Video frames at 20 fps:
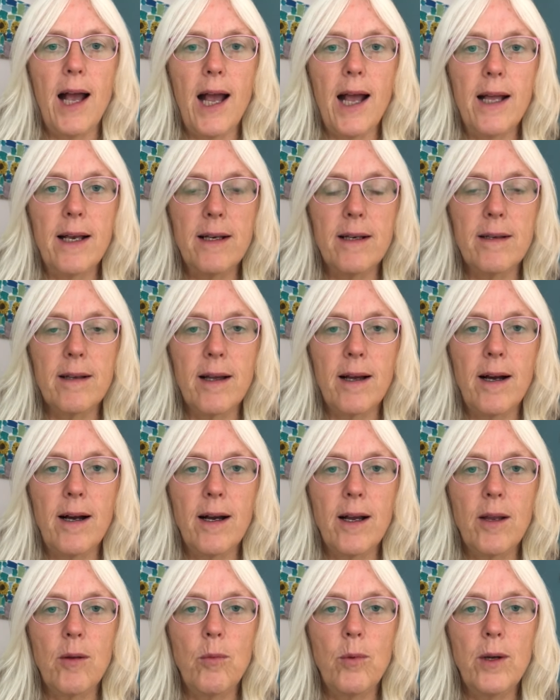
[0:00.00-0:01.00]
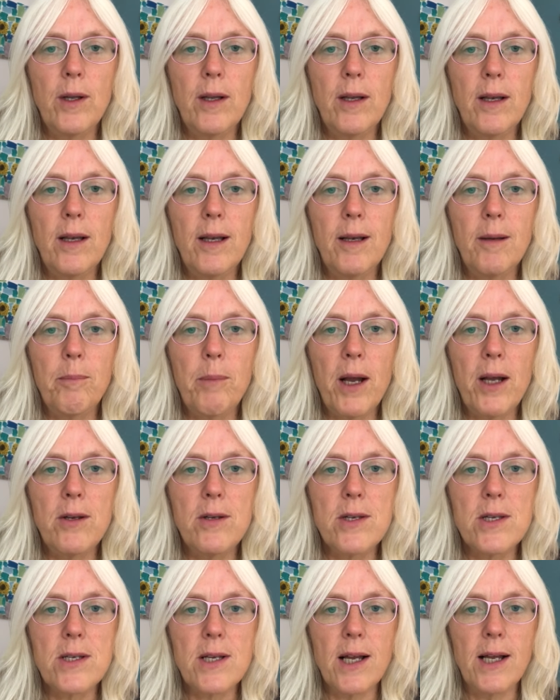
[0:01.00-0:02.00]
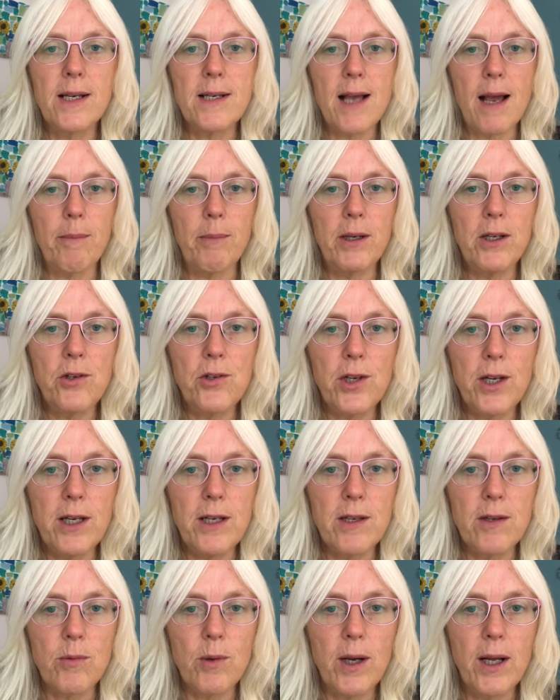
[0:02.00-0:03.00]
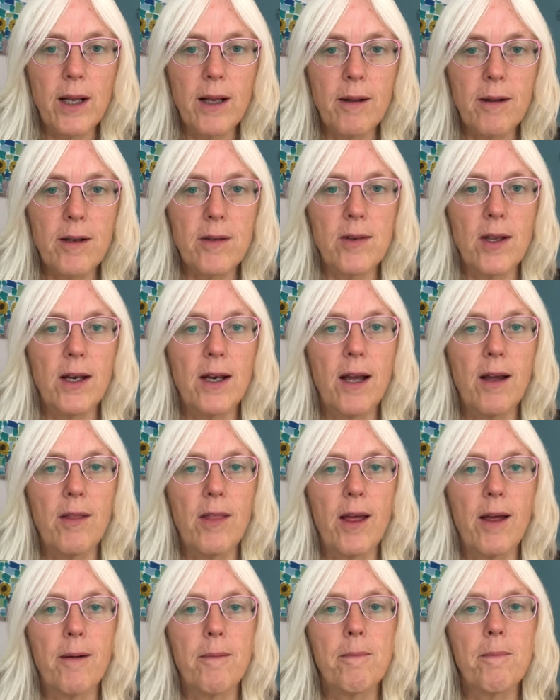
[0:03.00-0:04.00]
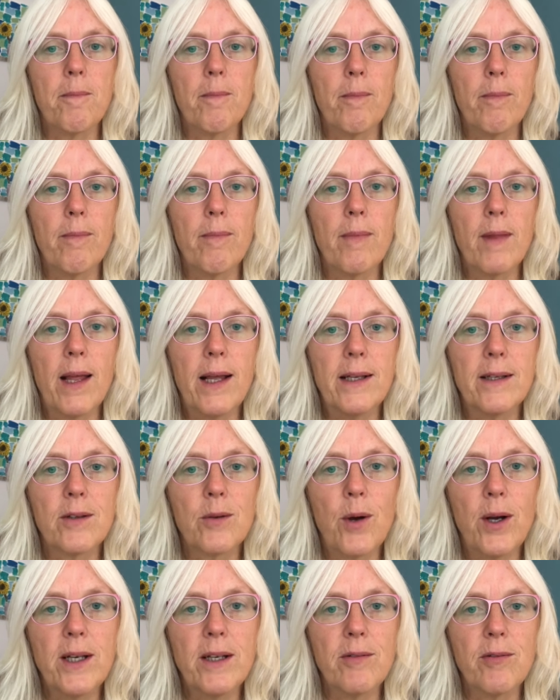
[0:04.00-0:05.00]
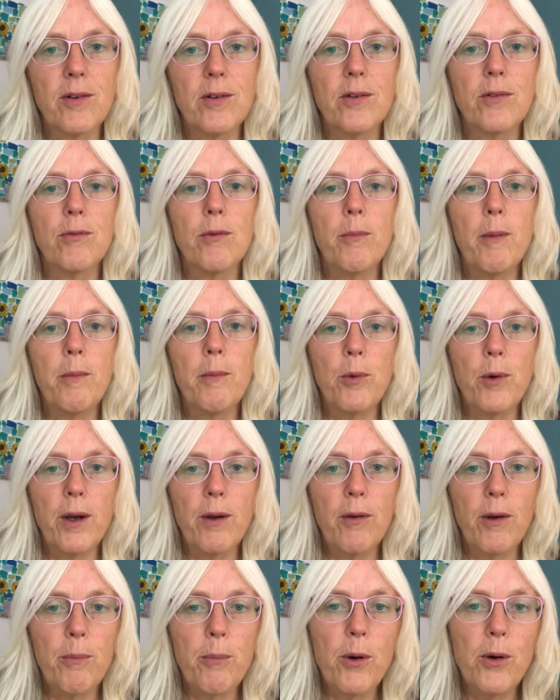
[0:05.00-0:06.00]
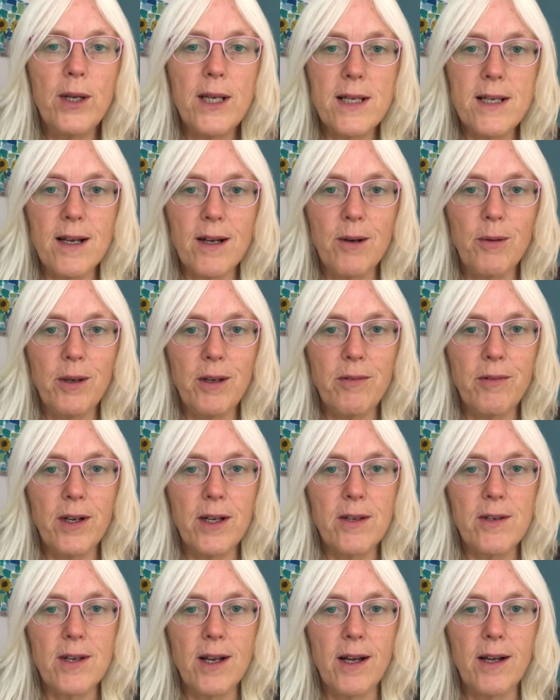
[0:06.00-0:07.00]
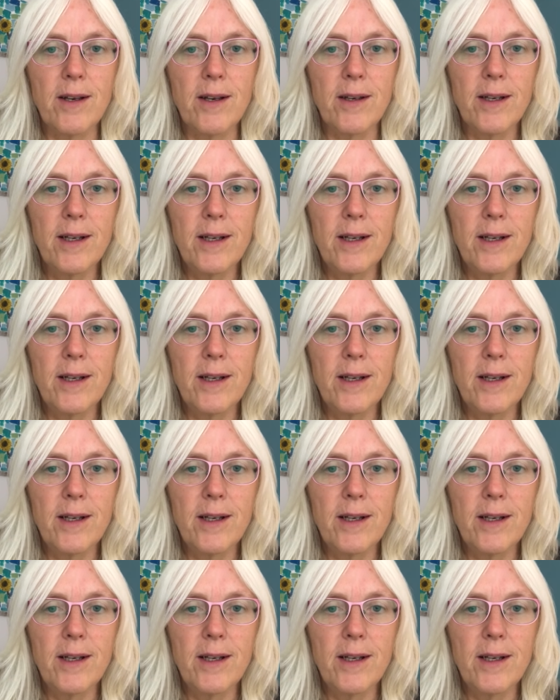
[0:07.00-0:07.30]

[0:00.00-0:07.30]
And I will post a tapping sheet as well, because I know that it's quite difficult to remember where all the points are when you first start.